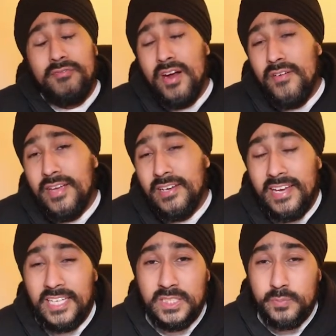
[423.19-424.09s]
varying
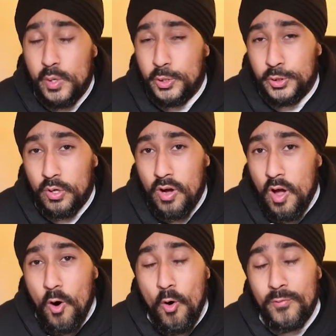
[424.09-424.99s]
exposure
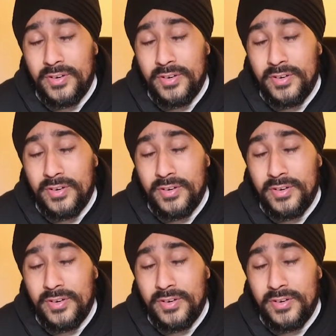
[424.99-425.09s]
of